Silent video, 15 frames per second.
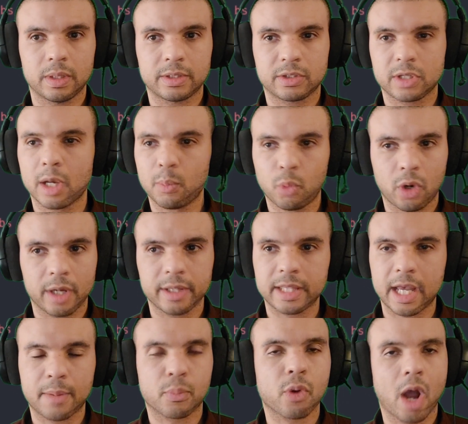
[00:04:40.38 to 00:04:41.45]
someone
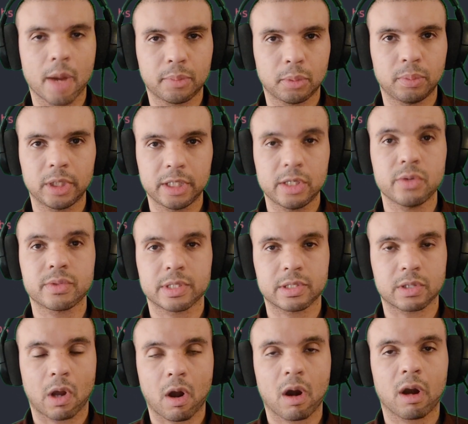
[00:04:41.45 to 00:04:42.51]
that probably
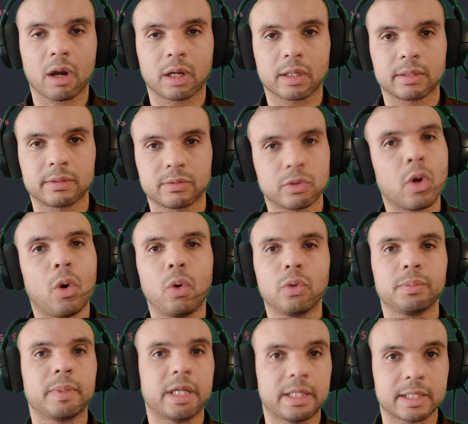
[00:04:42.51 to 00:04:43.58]
uses Arc
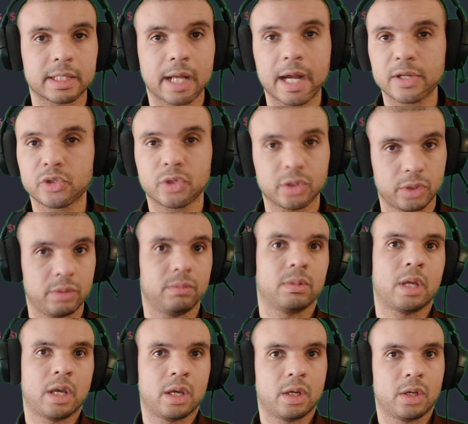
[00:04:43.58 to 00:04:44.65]
told me that I
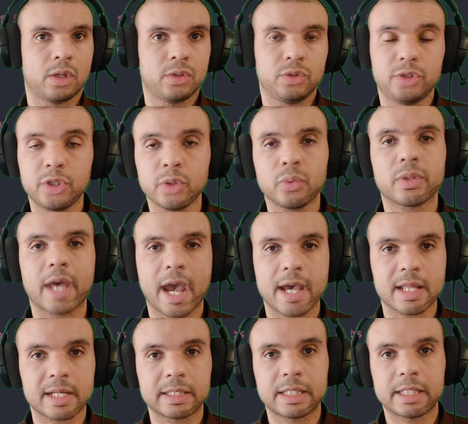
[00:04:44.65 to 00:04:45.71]
shouldn't do
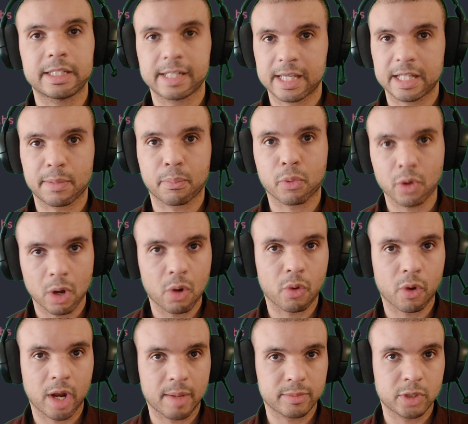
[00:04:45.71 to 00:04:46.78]
that. I need to get a
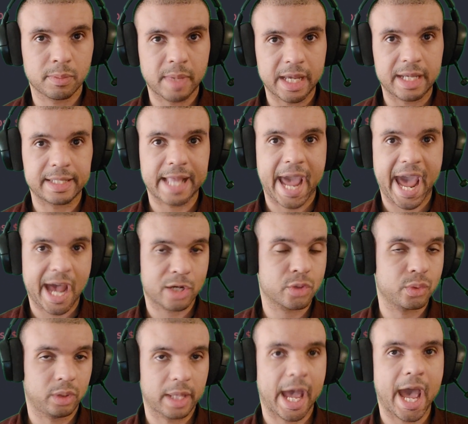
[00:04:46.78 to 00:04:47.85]
program to make an
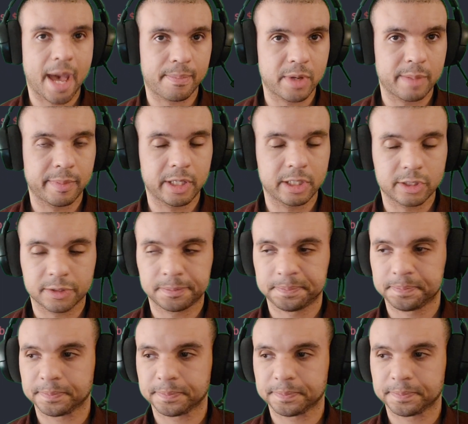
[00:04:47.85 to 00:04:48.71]
actual app image.